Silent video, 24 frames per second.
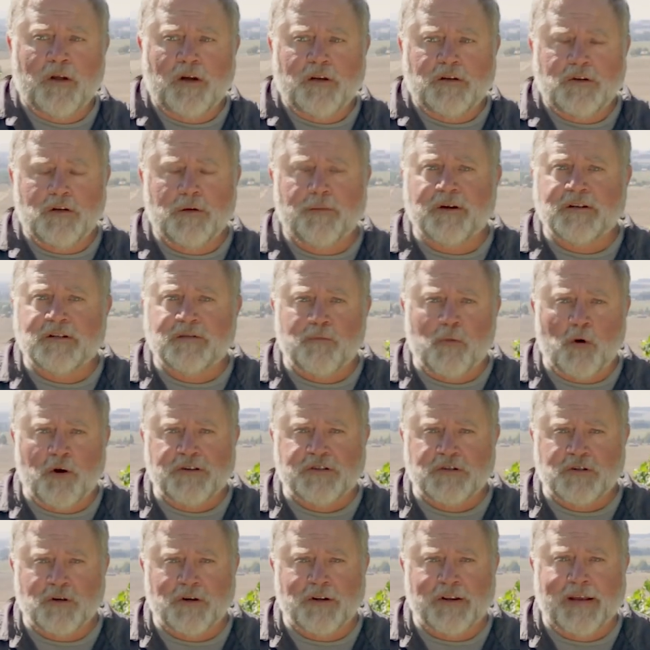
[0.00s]
too much
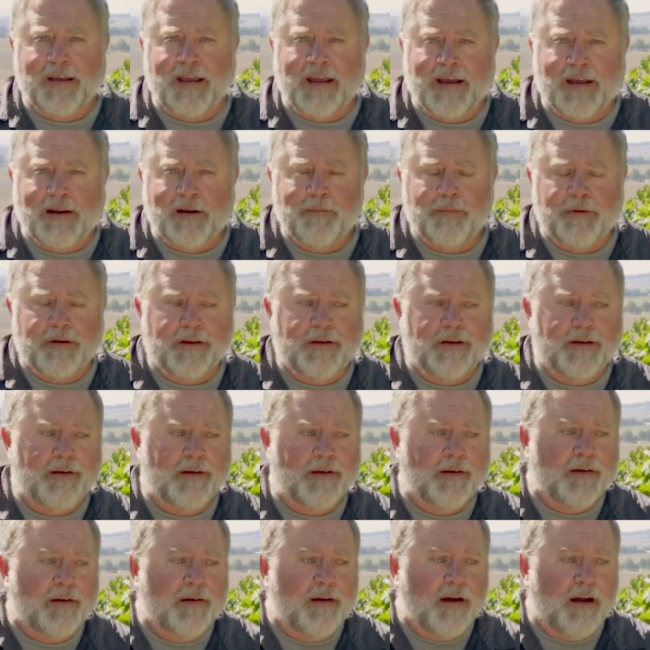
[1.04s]
moisture in the canopy.
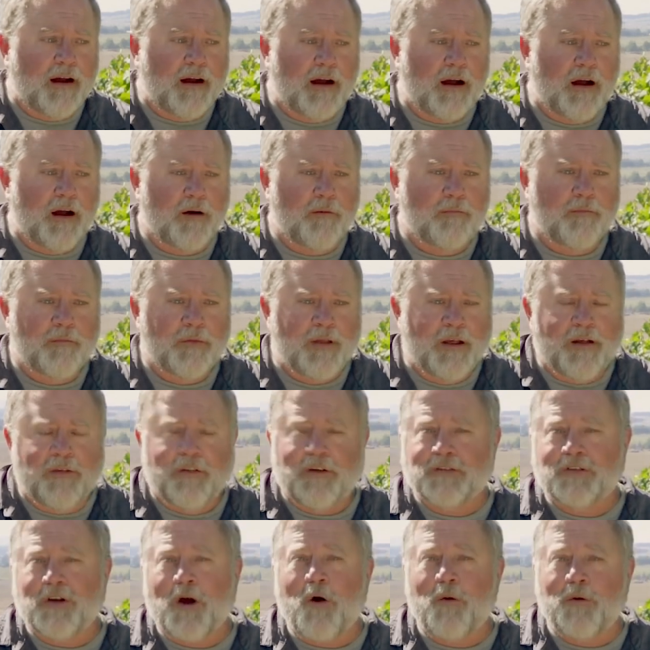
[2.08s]

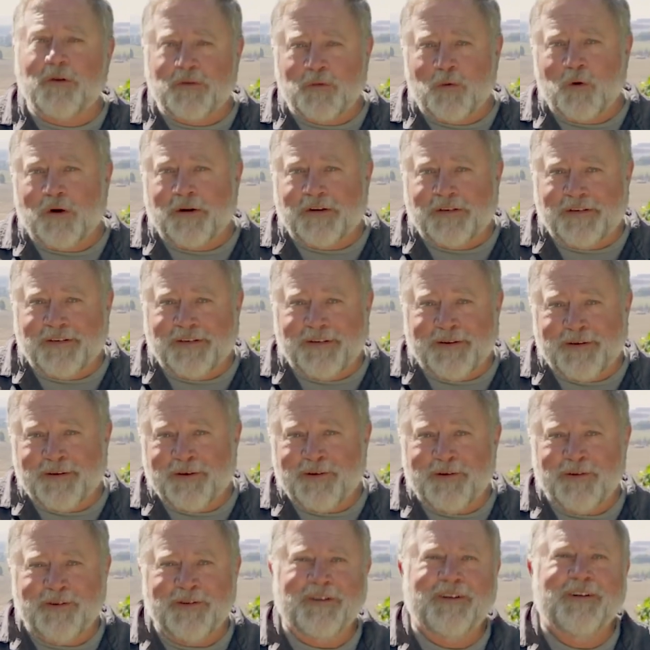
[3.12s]
There's always work to
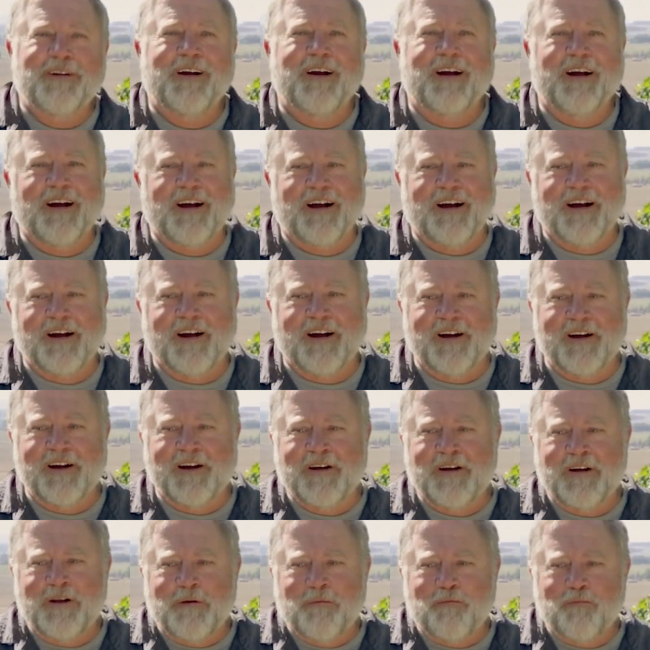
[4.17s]
do,
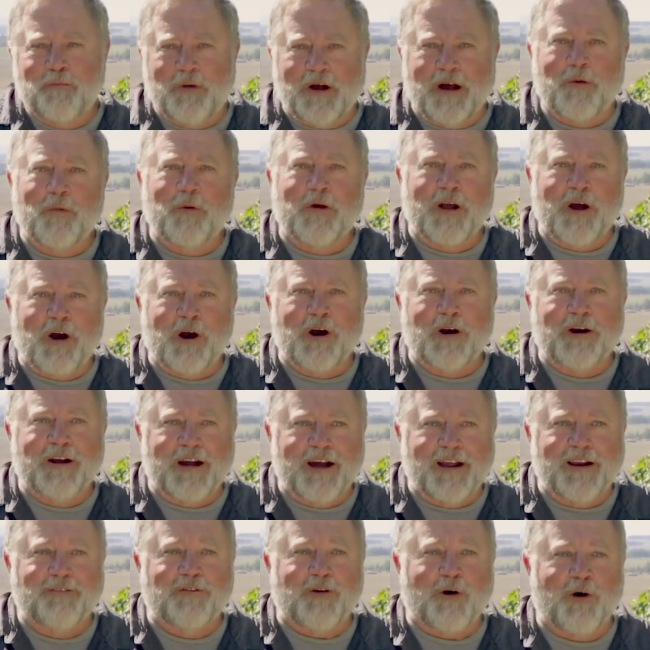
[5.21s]
but we are
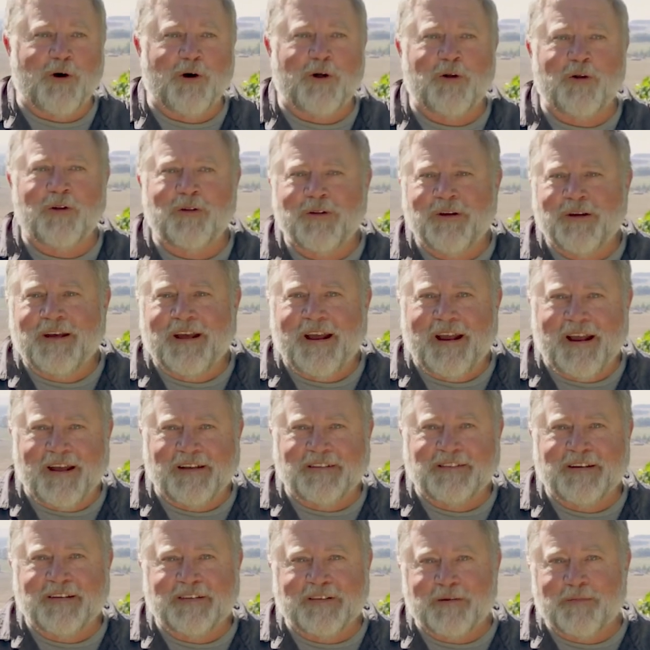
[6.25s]
kind of all
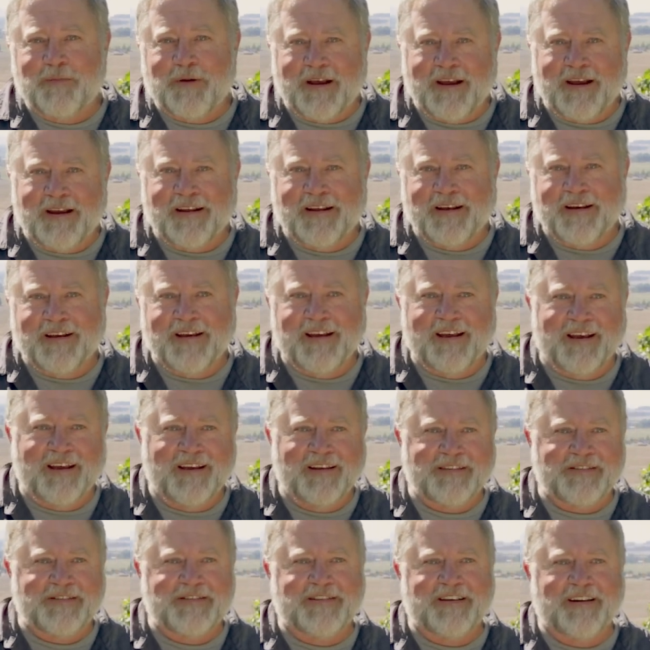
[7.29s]
anticipating
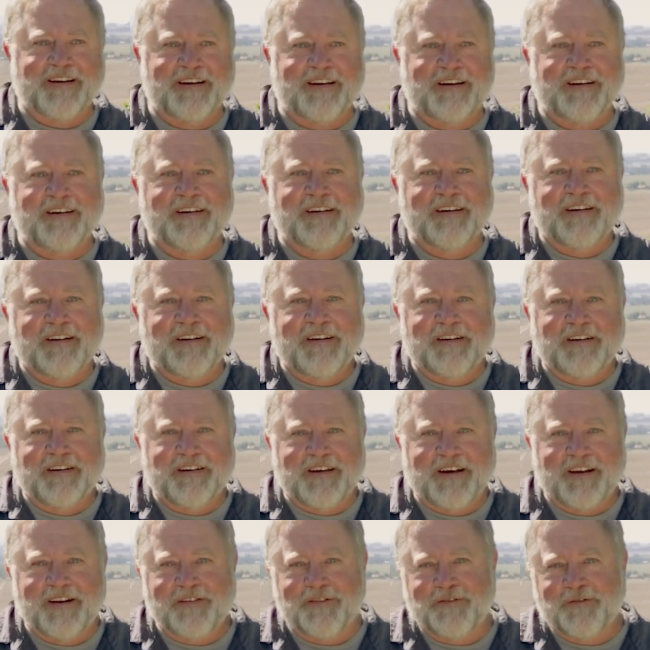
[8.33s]
and
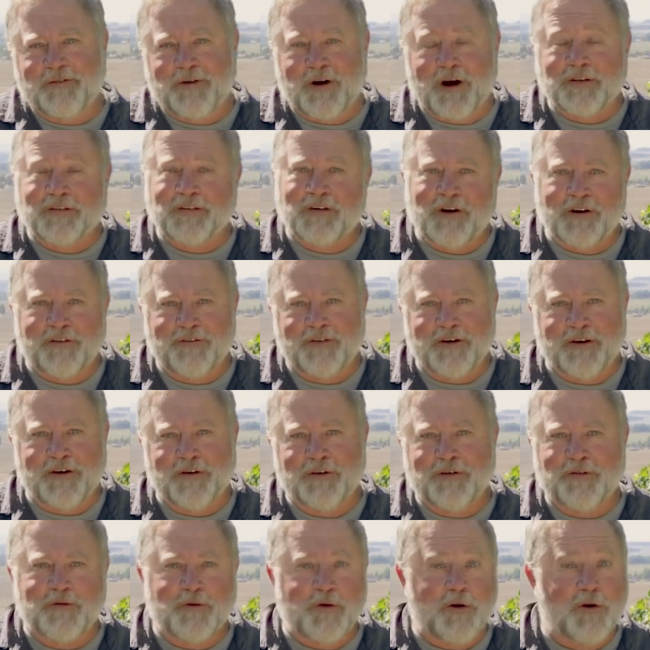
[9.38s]
kind of crossing our
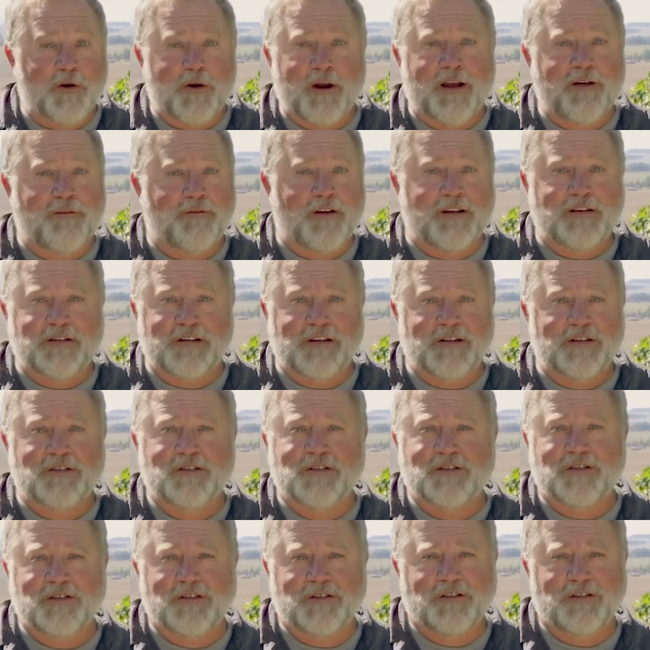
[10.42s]
fingers for a great vintage.